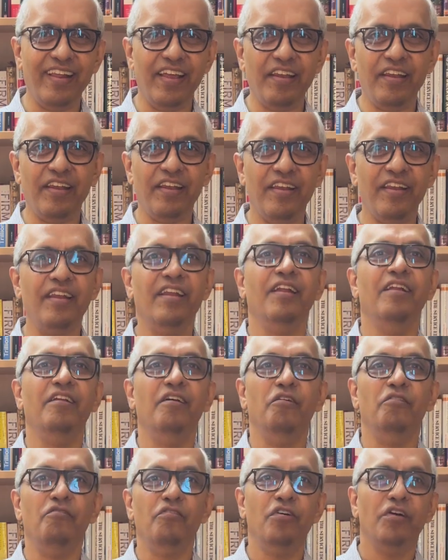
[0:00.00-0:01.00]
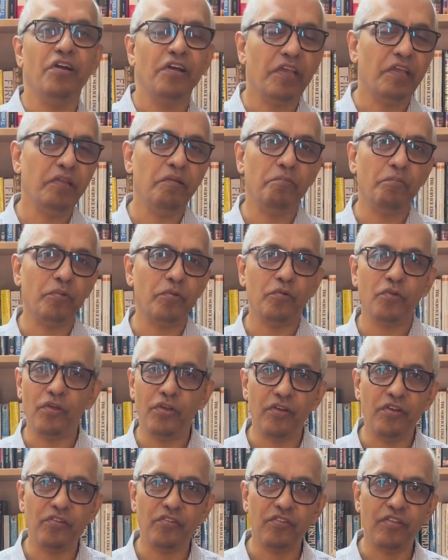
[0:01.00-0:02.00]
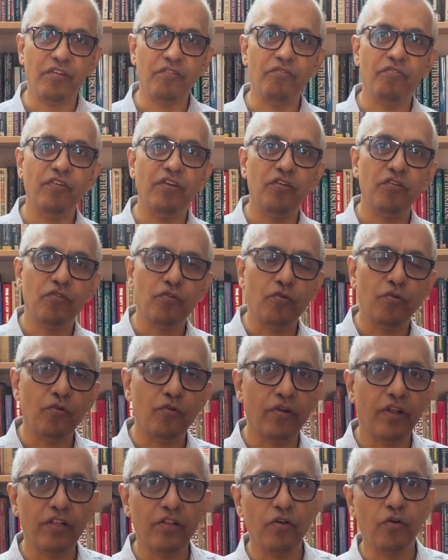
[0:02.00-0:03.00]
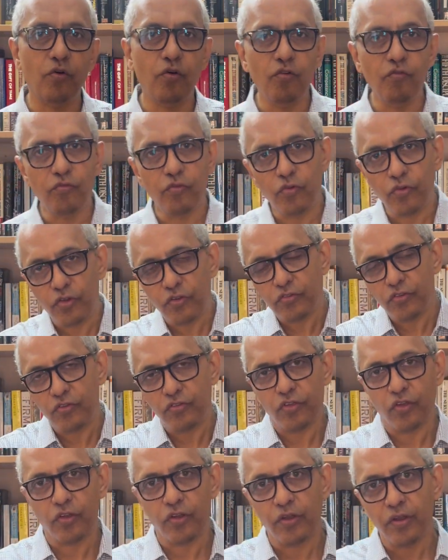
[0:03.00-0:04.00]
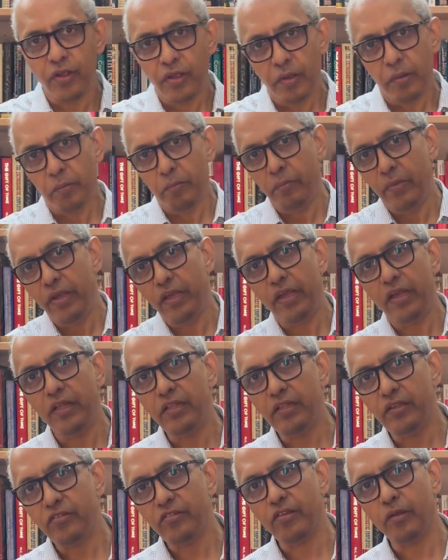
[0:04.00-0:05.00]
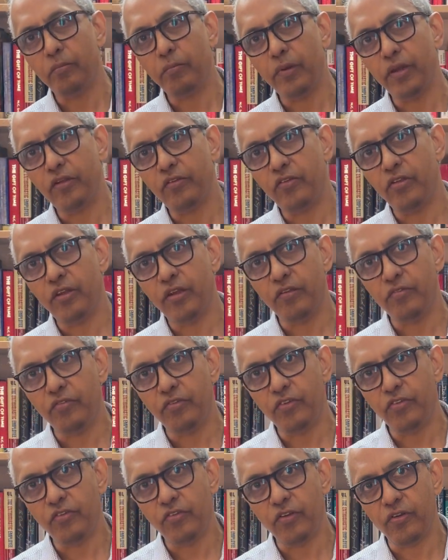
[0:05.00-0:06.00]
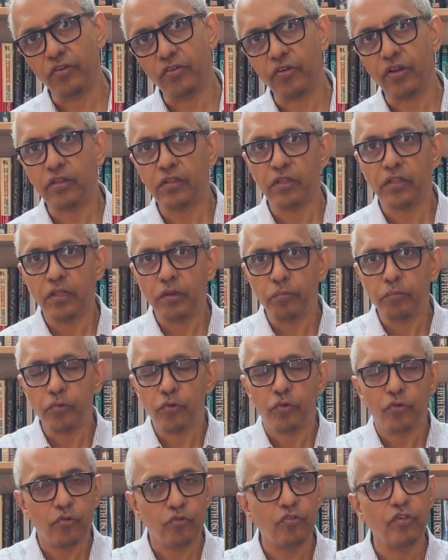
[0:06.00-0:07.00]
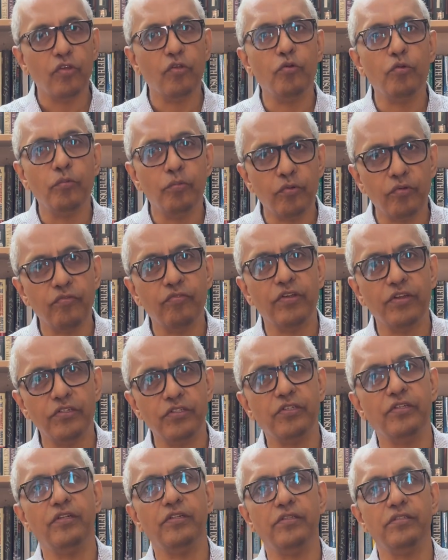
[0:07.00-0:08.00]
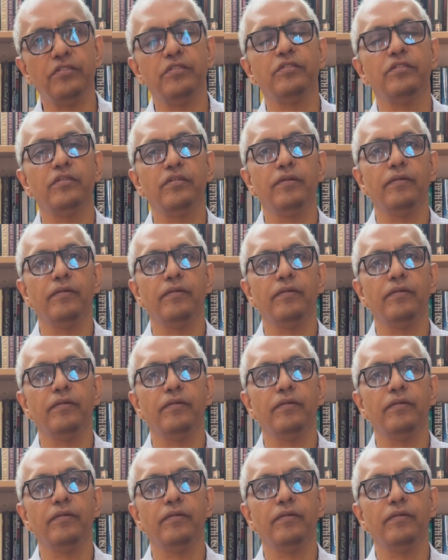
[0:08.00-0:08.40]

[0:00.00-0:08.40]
and work in progress and finished good. And the whole focus is on making the supply chain efficient rather than producing good professionals.